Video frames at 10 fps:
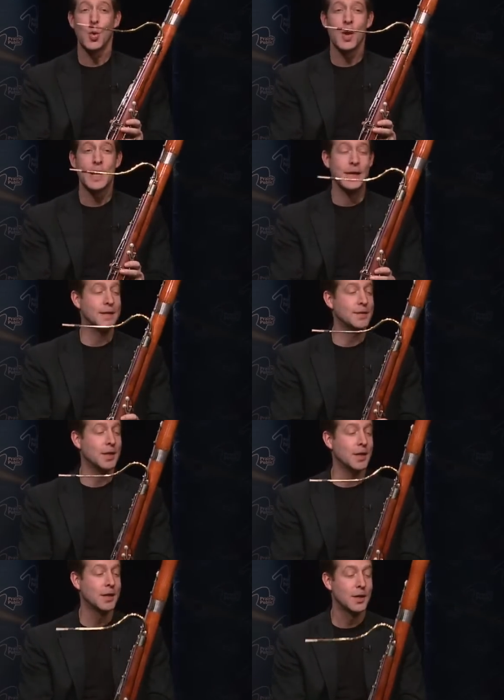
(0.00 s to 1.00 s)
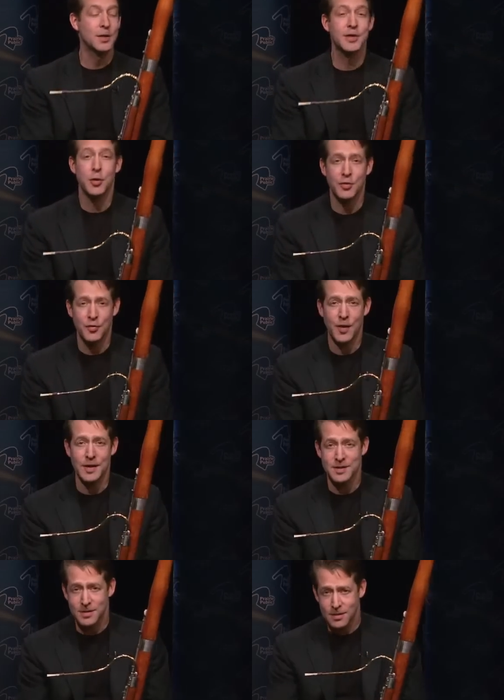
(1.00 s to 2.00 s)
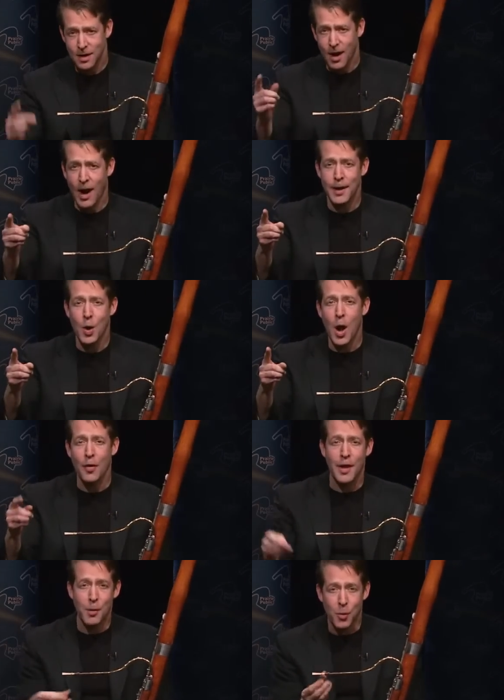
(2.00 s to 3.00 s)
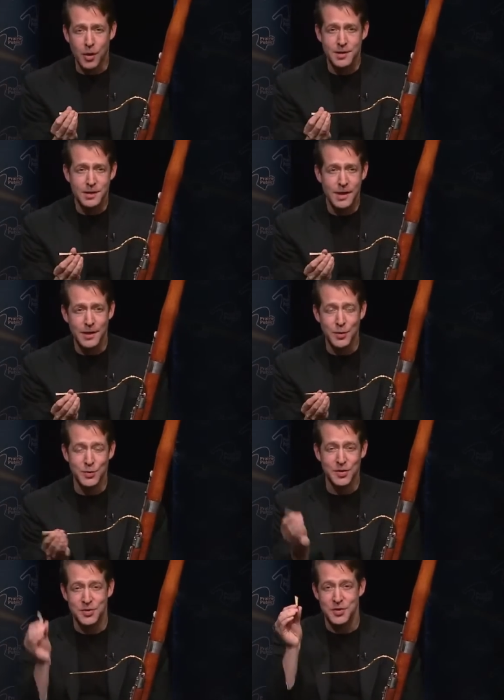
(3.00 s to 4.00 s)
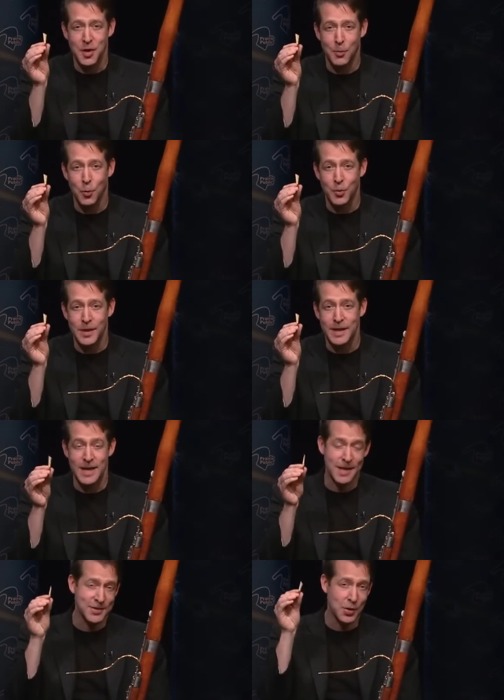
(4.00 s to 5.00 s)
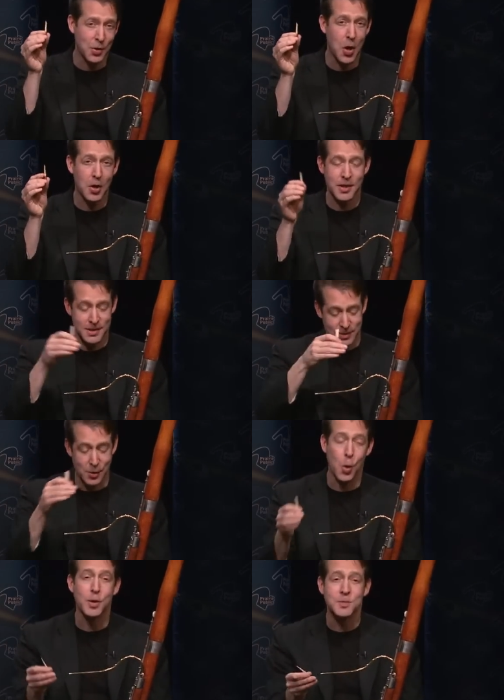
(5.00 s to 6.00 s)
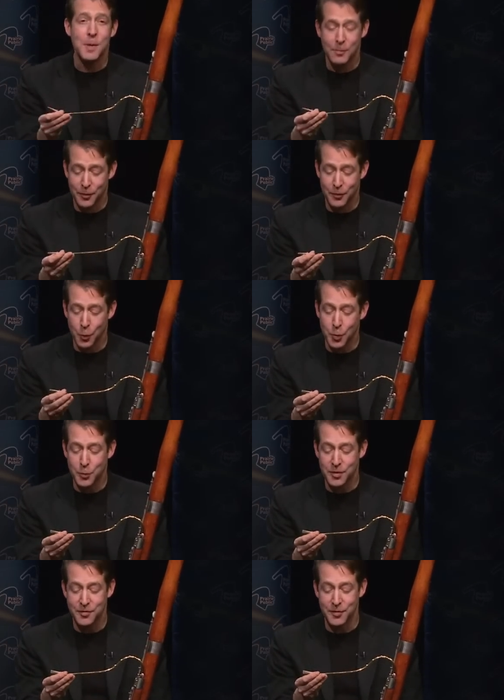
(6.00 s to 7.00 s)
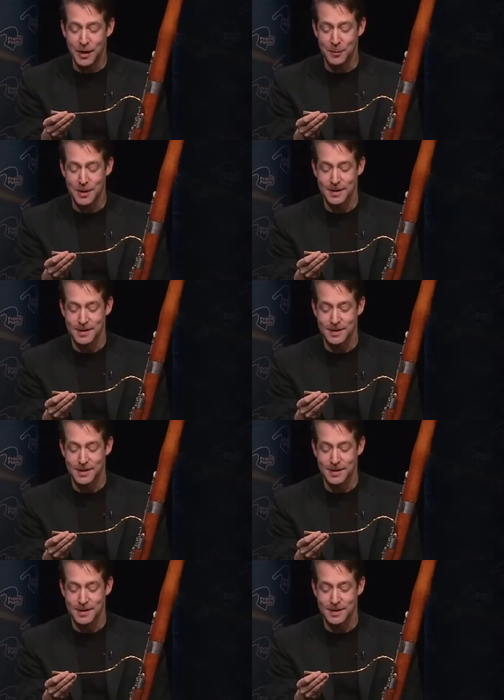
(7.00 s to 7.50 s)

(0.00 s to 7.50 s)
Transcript: and uh, tell your friends, I know how that works. It uses a double reed and it's the longest, lowest member of the woodwind family.